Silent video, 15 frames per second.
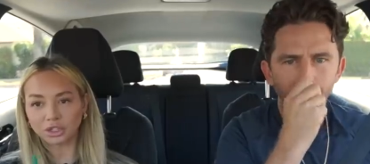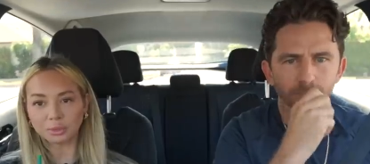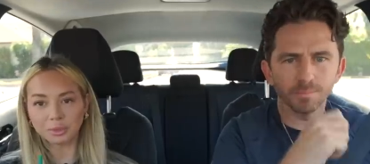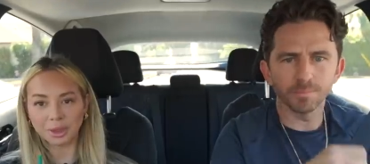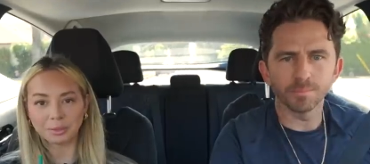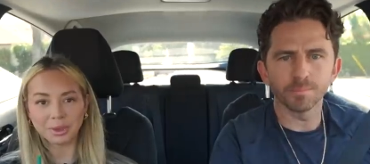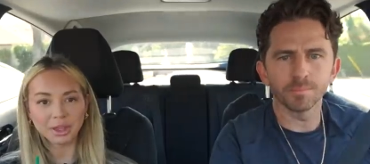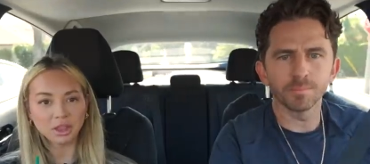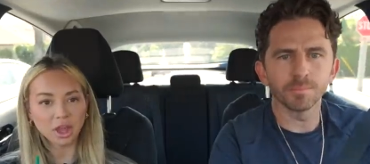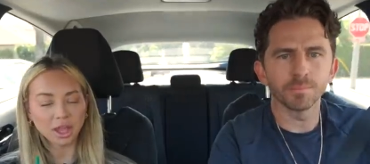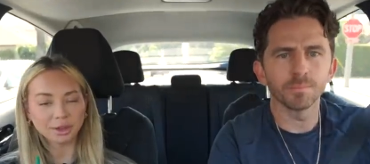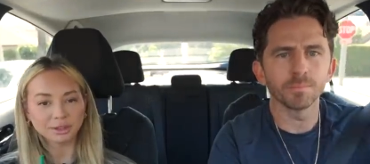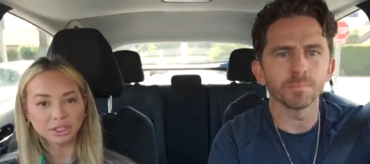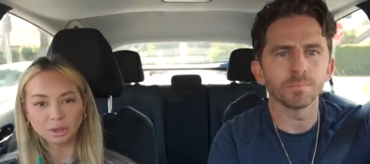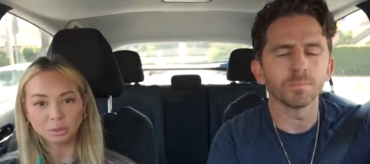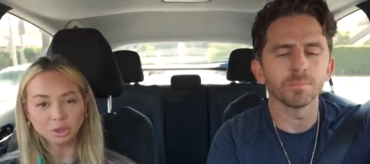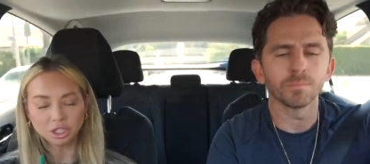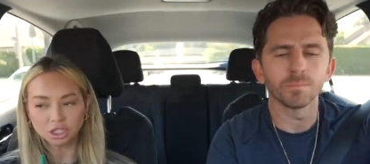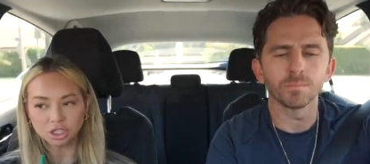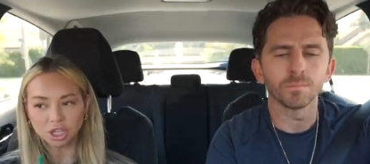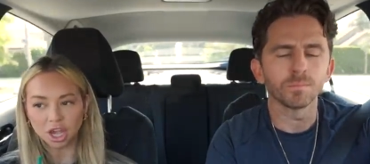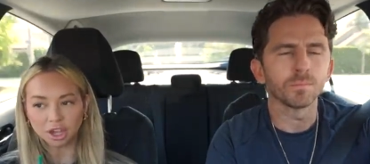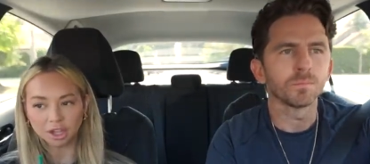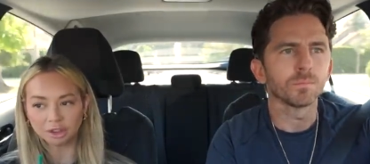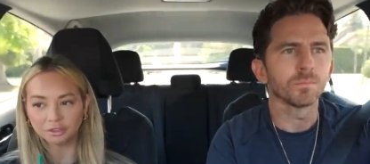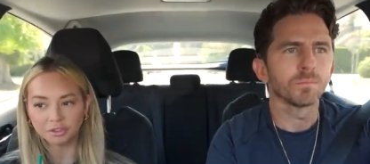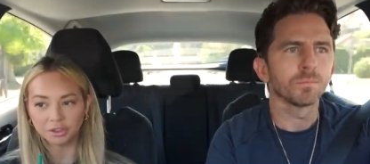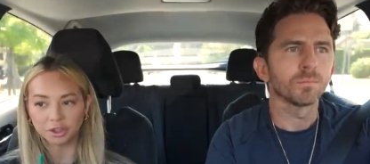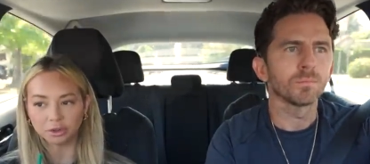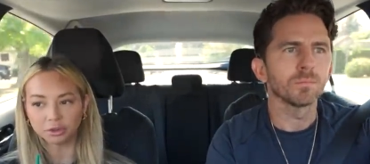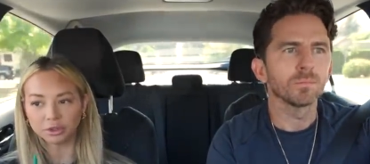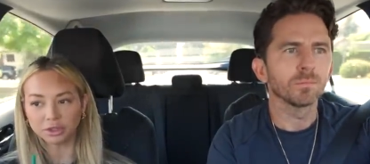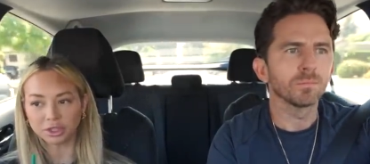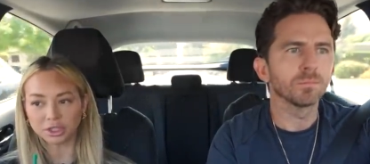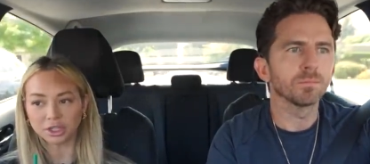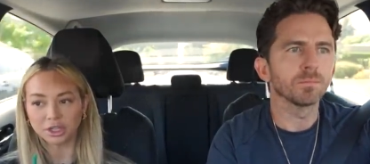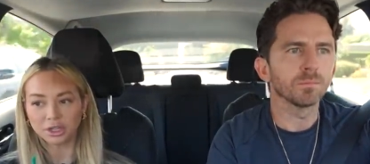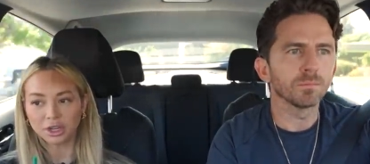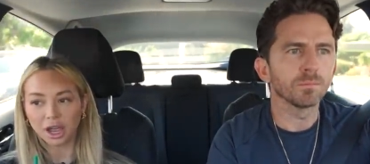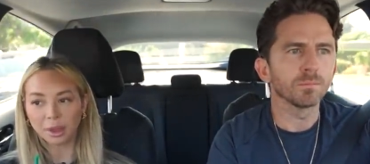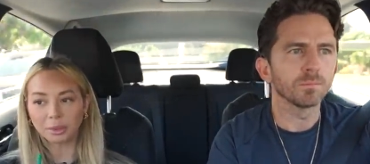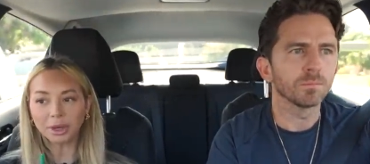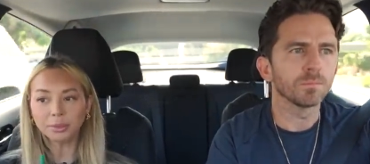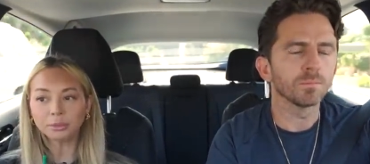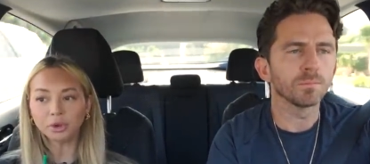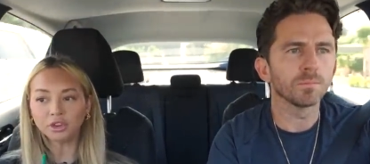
Speaker 1: so maybe like someone just got confused. I'm in a